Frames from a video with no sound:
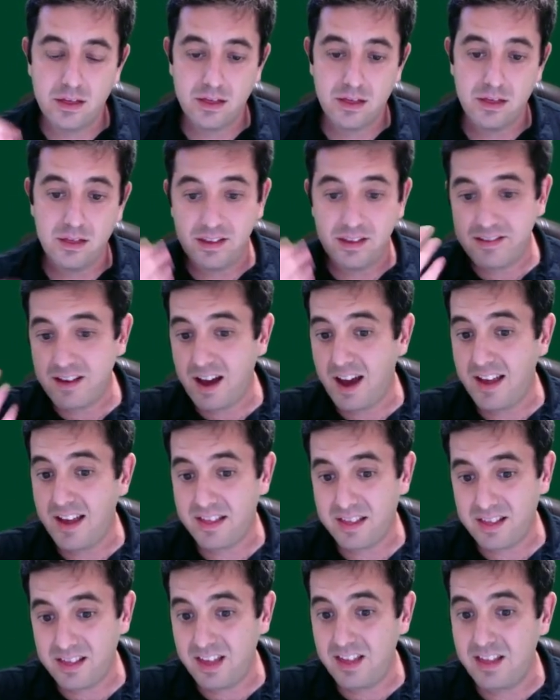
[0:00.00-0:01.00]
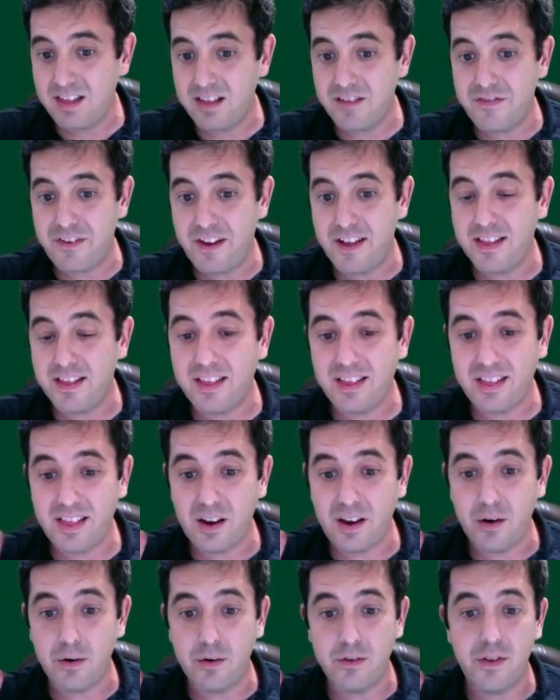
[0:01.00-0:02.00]
these guys, these defense,
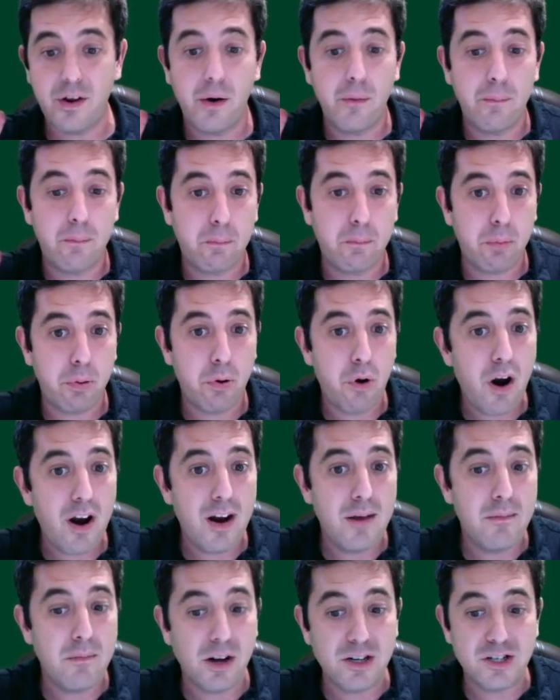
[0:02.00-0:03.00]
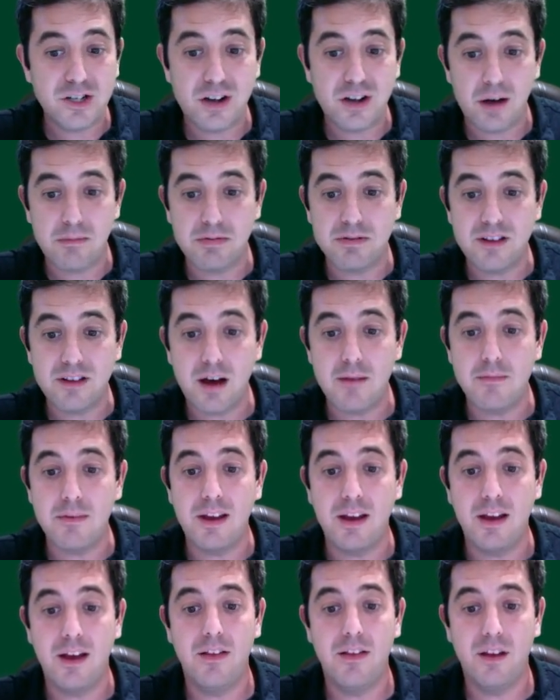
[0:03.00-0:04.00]
they're pretty much double
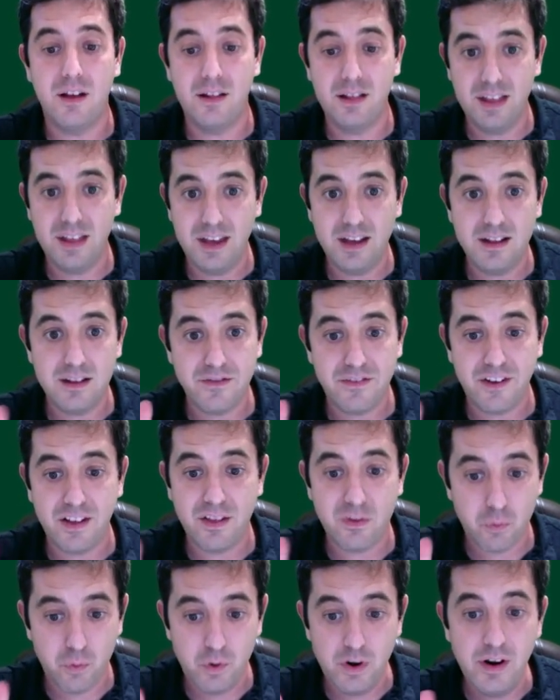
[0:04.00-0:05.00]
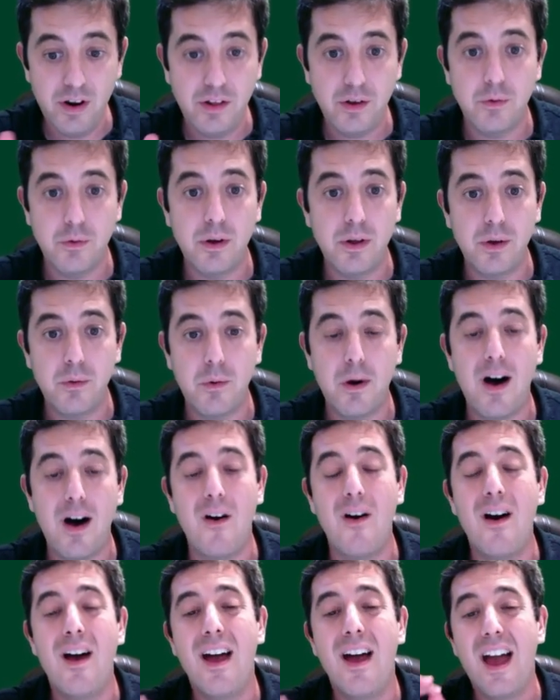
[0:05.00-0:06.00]
dummy. That Leah defends really, really
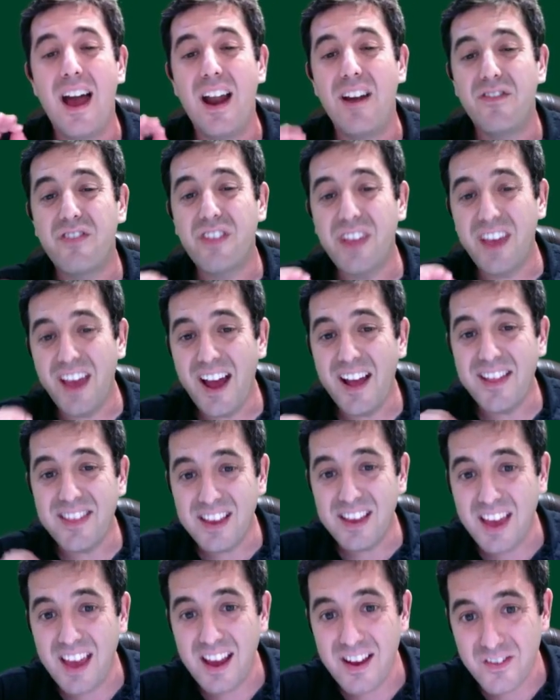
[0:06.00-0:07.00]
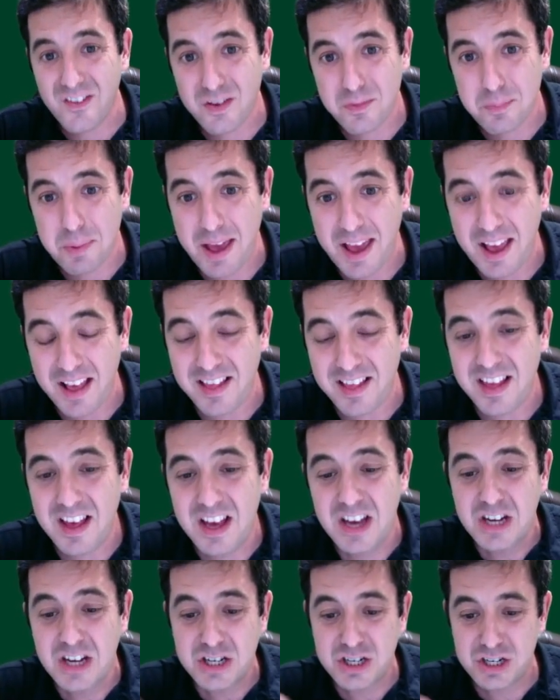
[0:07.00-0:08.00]
well. And if Leah had the king of spades,
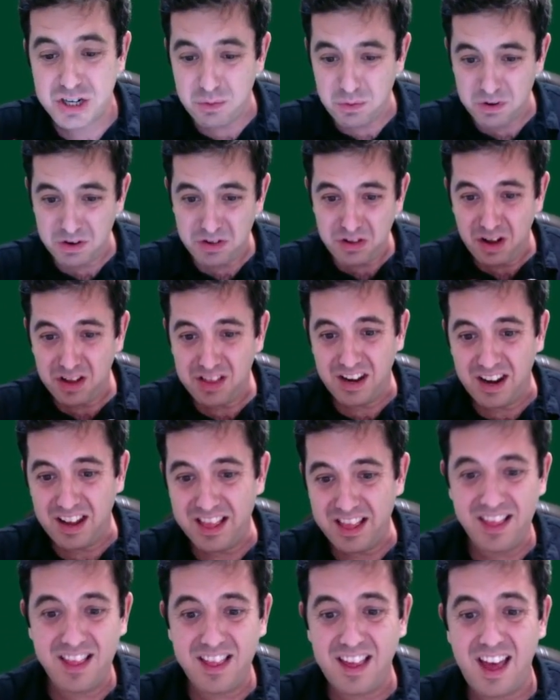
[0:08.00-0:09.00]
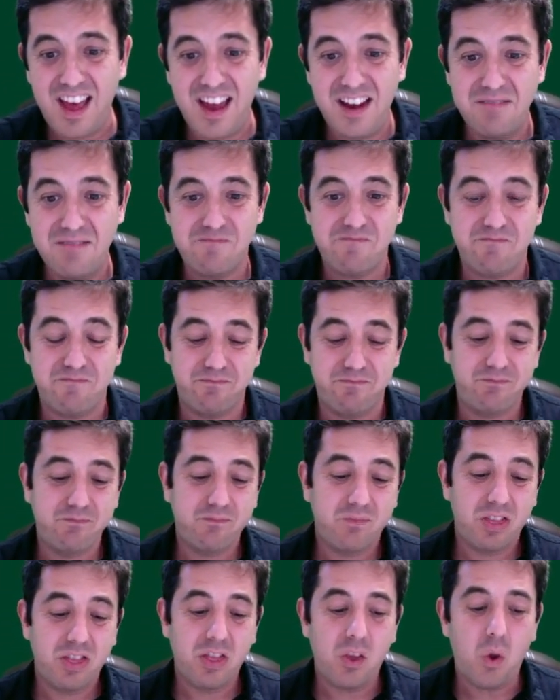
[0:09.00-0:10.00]
she would have looked at it and said,
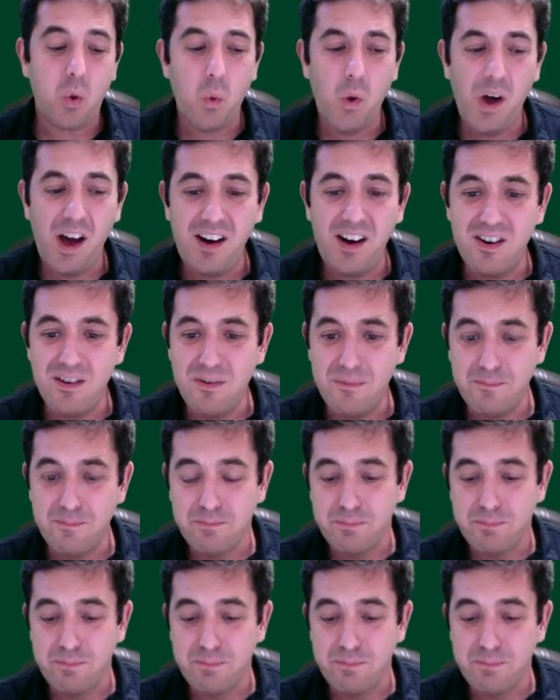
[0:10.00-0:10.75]
well,